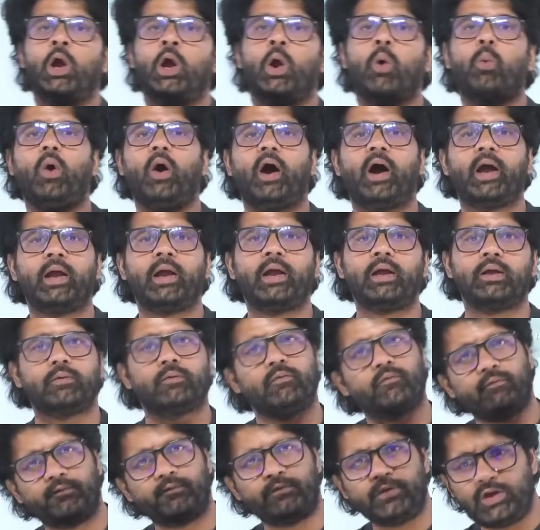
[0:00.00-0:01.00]
why
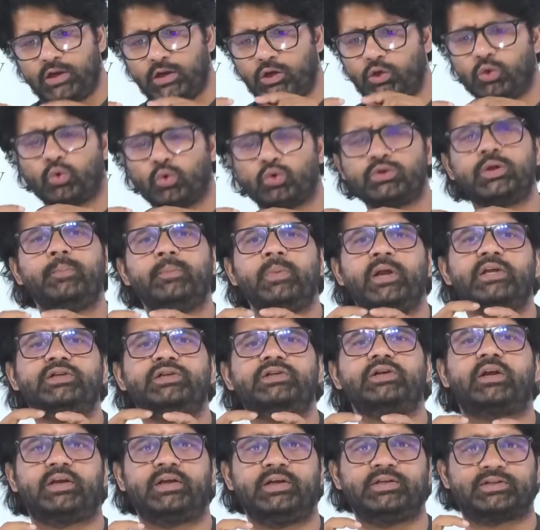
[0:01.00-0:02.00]
we know the
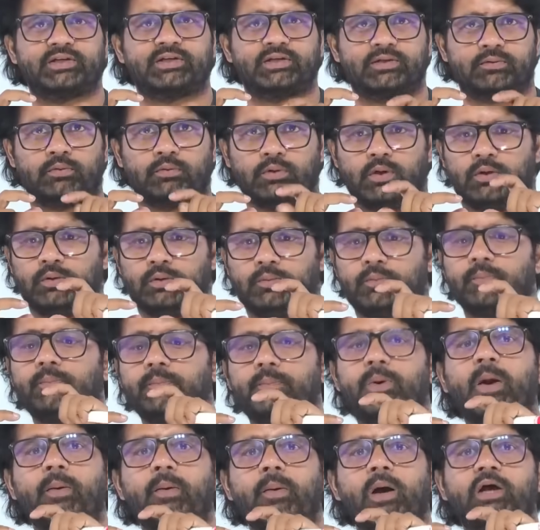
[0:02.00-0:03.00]
major reason.
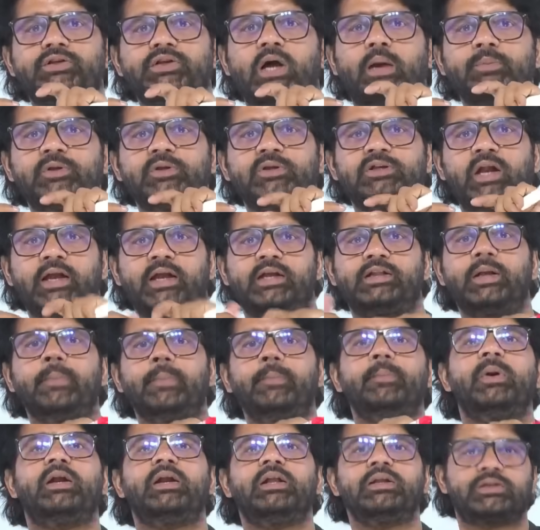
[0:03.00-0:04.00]
Assam is lying in the
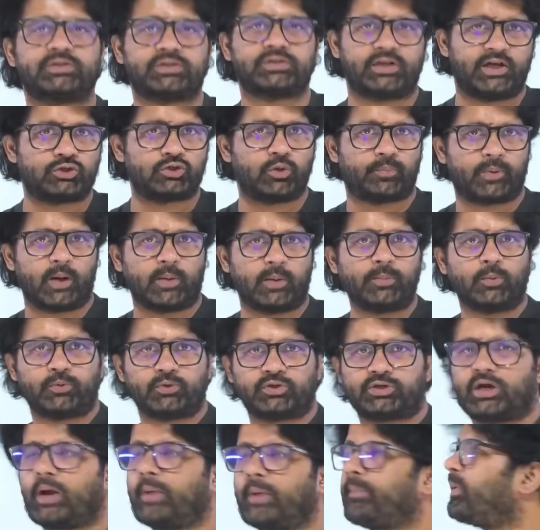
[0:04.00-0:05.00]
middle stage of Brahmaputra